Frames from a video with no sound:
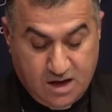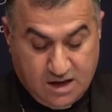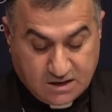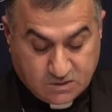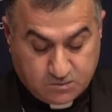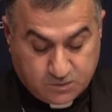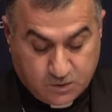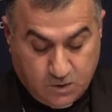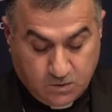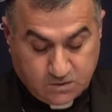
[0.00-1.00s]
has
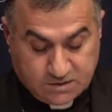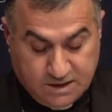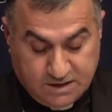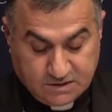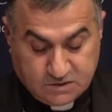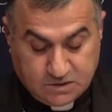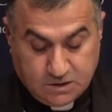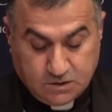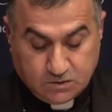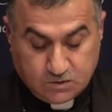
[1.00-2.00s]
brought us
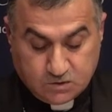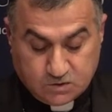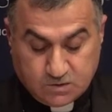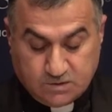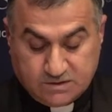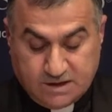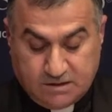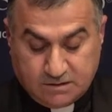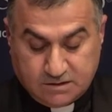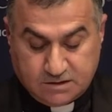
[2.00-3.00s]
into
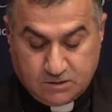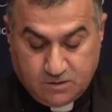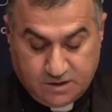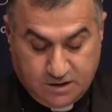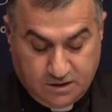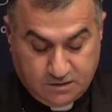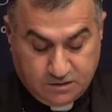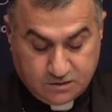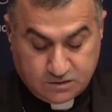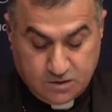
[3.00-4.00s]
solidarity with
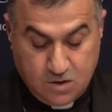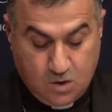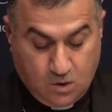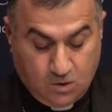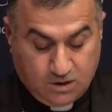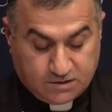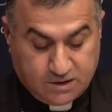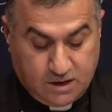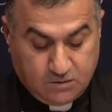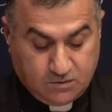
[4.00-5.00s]
others all
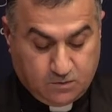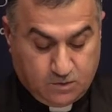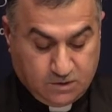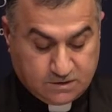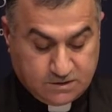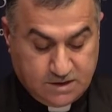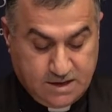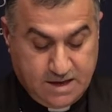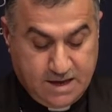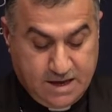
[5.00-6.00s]
around the world
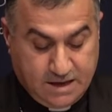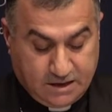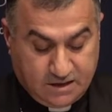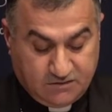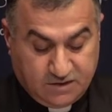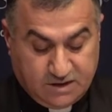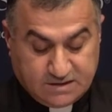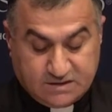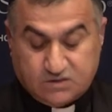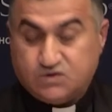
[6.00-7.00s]
and giving
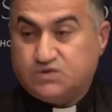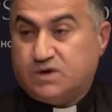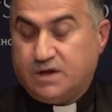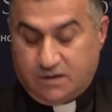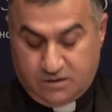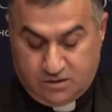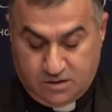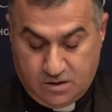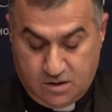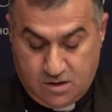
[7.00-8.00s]
us a strength
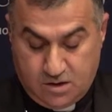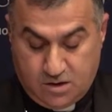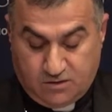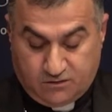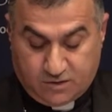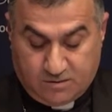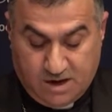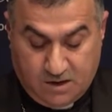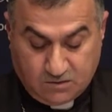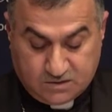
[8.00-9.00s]
from
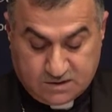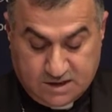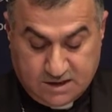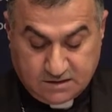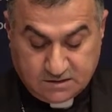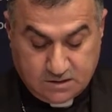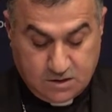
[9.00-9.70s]
outside